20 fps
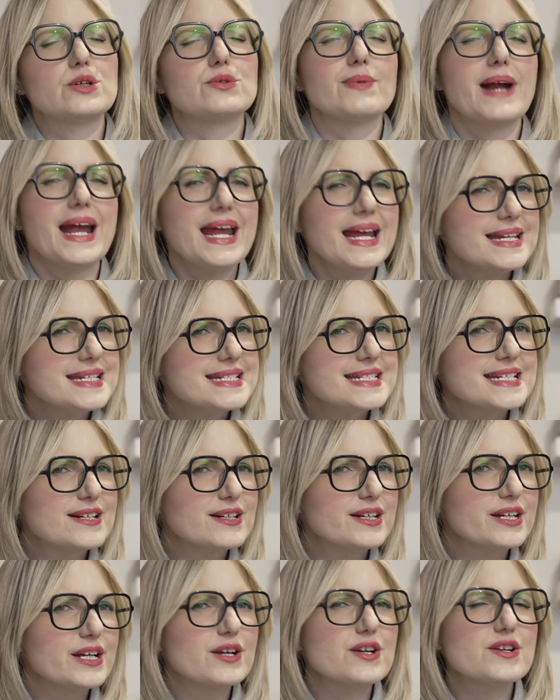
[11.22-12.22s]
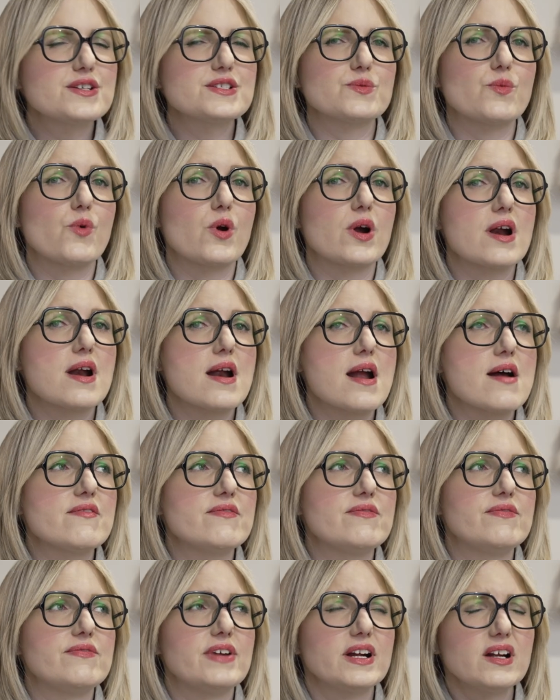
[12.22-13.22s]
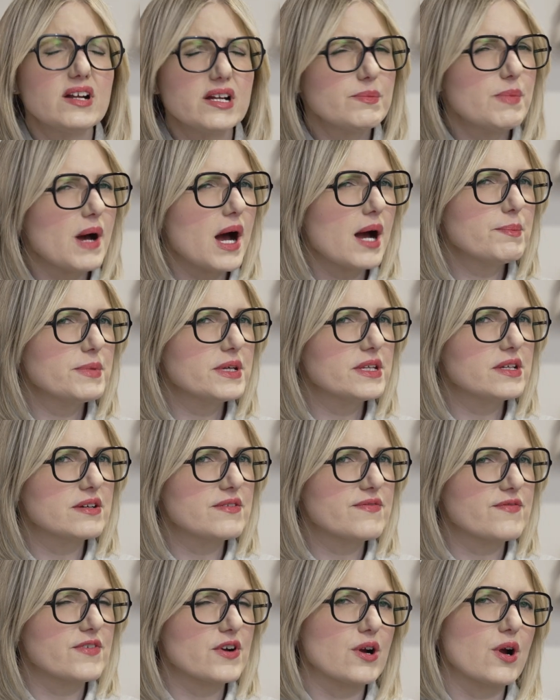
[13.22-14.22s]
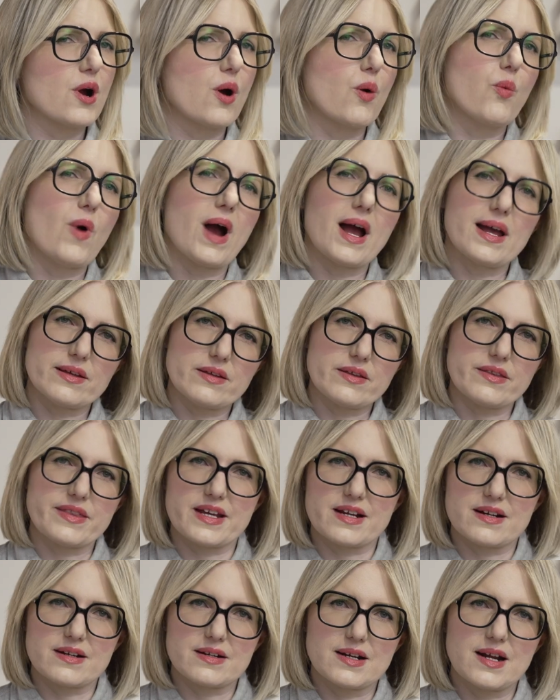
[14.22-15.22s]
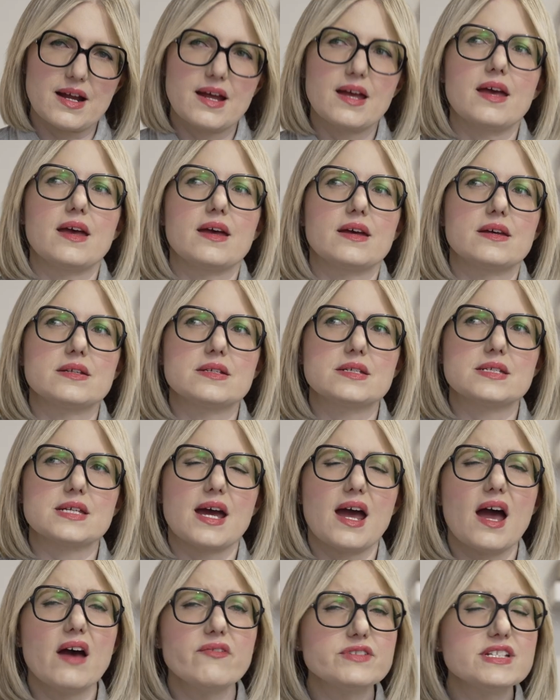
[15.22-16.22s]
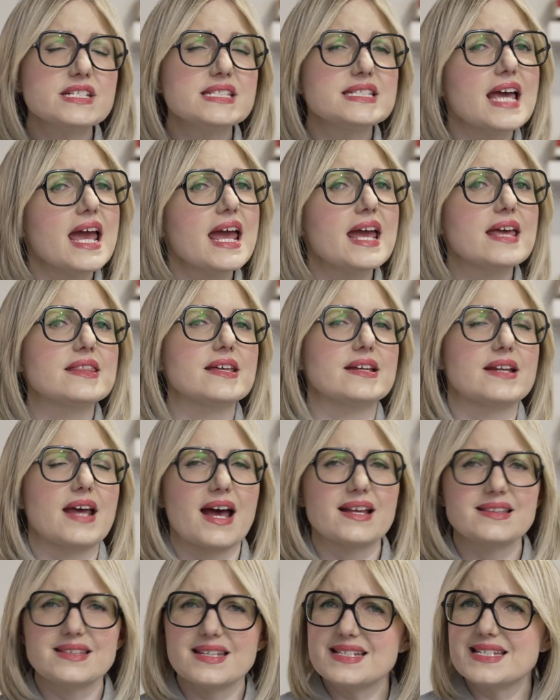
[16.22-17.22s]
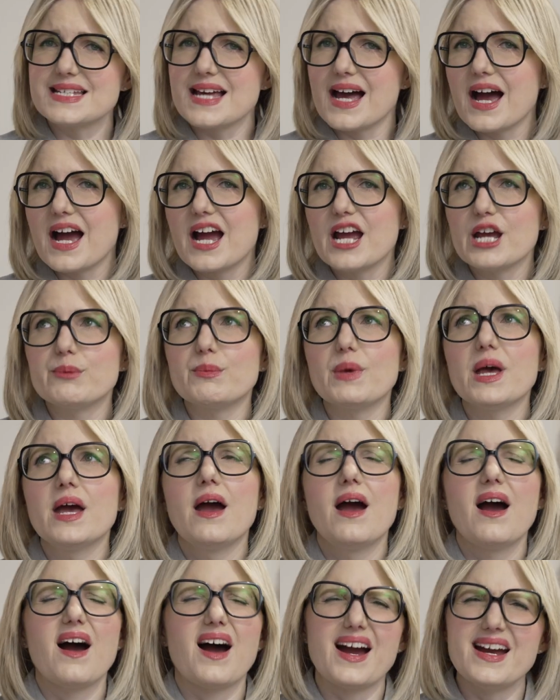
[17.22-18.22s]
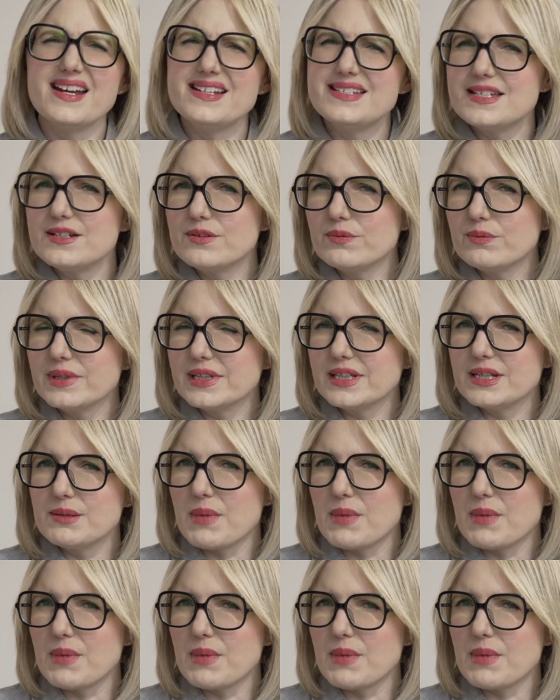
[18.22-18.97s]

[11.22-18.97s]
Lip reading: Gray interiors were very popular for a while there, and I have to say that at the time, I didn't really